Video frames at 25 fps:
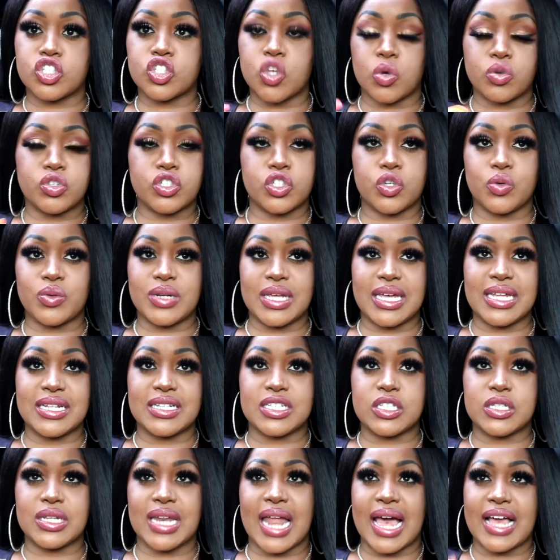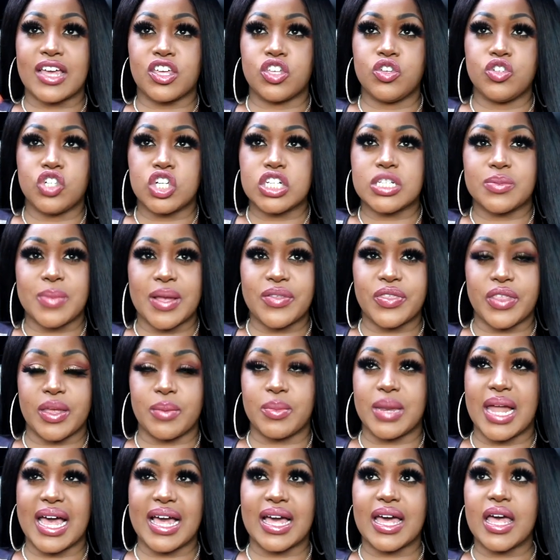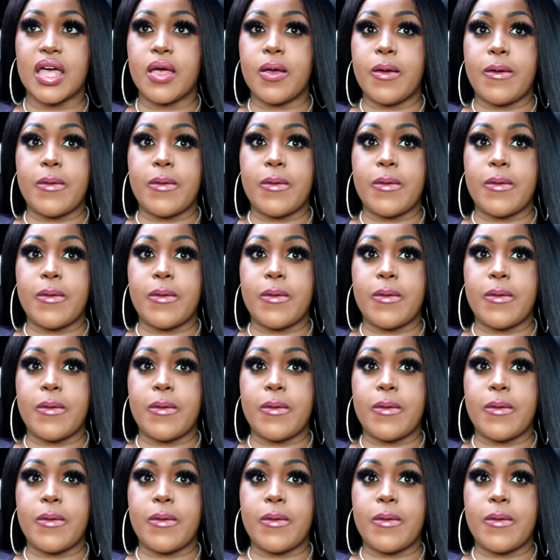so soon in like you just met them, like